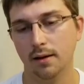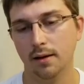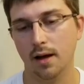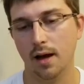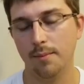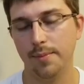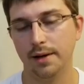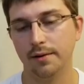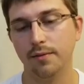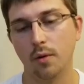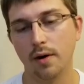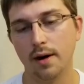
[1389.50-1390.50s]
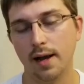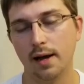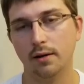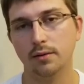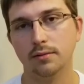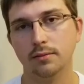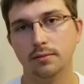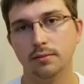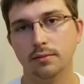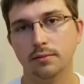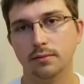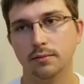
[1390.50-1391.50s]
I'm better for it now,
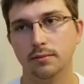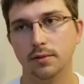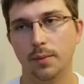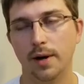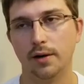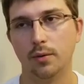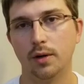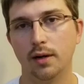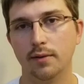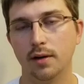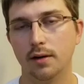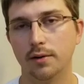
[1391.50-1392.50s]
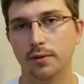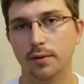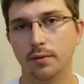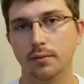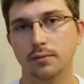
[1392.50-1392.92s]
no matter what I've gone through.